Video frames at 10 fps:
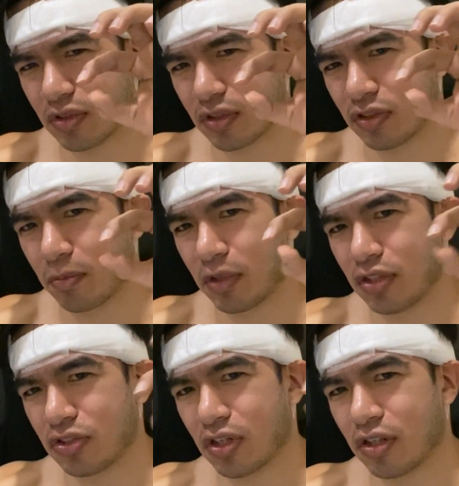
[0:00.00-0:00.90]
some
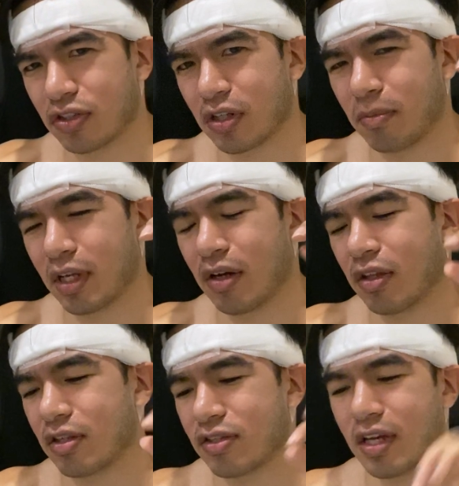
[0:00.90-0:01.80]
discharge coming out
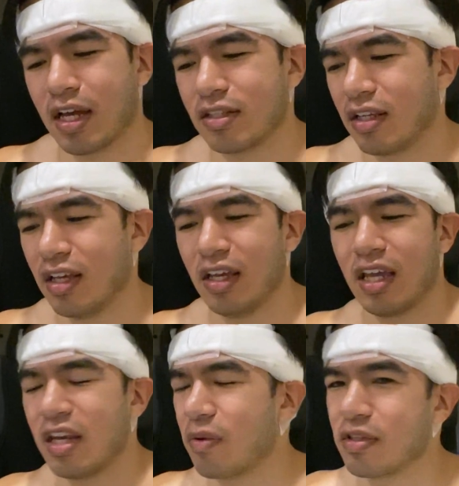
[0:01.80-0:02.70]
on the sides.
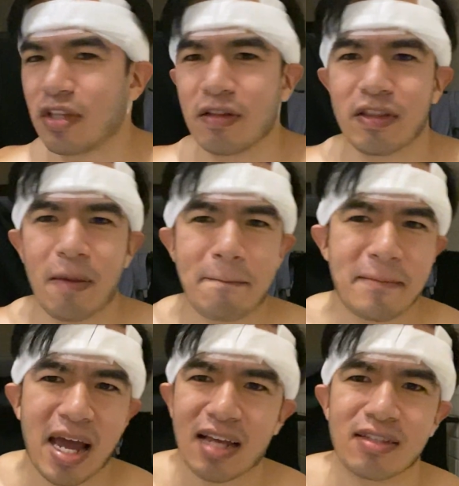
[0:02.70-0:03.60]
Anyways, they
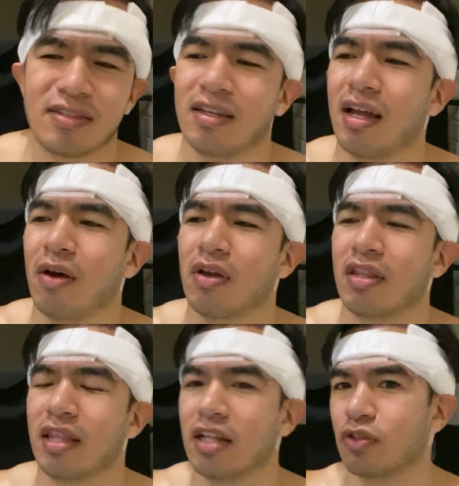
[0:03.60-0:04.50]
maxed it out,
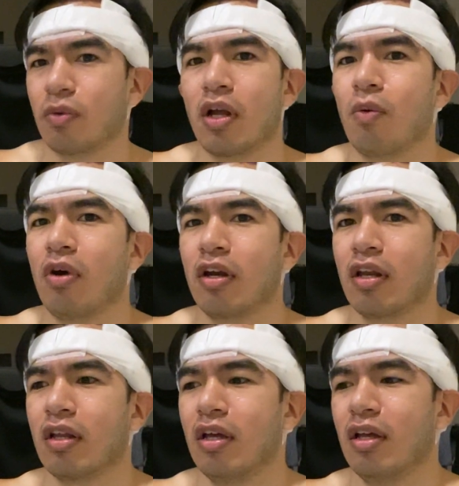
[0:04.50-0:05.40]
and that's what I
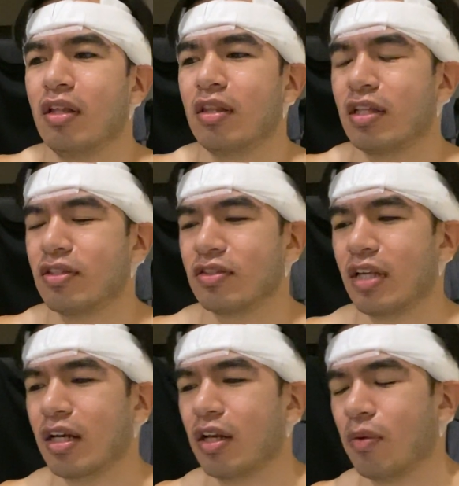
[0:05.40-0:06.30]
wanted. That's
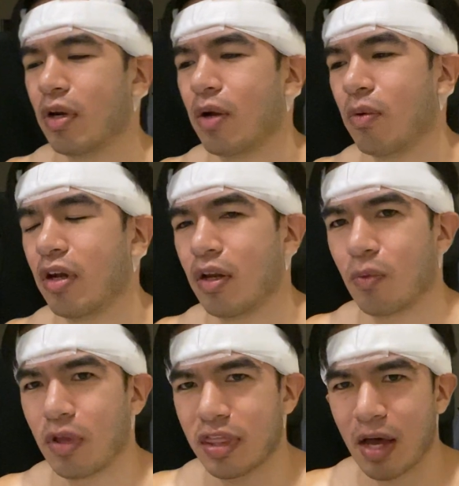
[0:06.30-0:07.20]
exactly what I wanted.
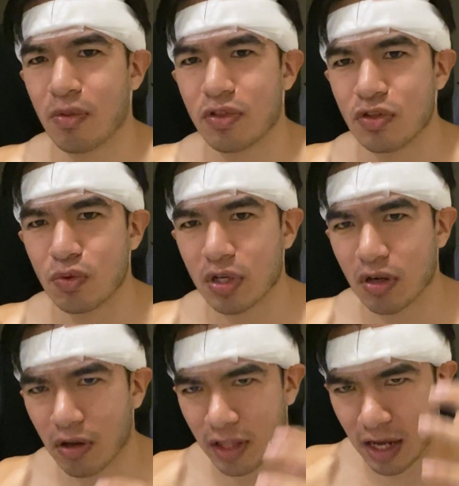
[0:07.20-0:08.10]
Without doing
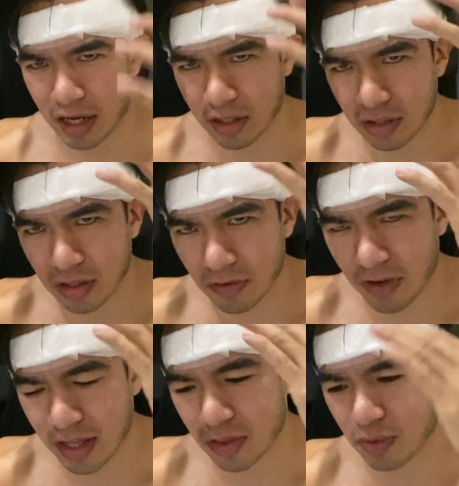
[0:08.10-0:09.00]
all that, I couldn't have
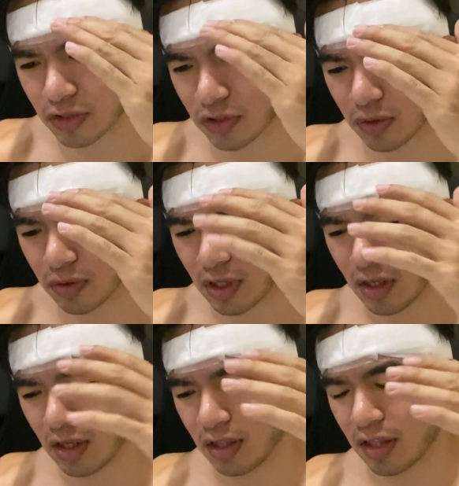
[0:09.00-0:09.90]
had the result
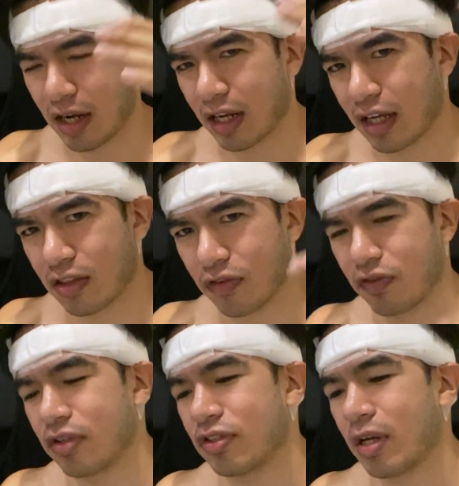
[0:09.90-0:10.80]
that I got the
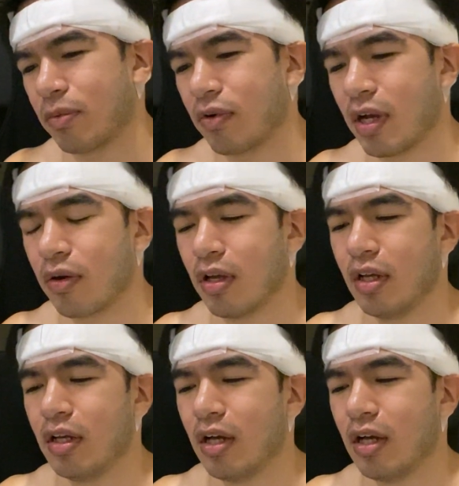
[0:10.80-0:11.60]
first time around.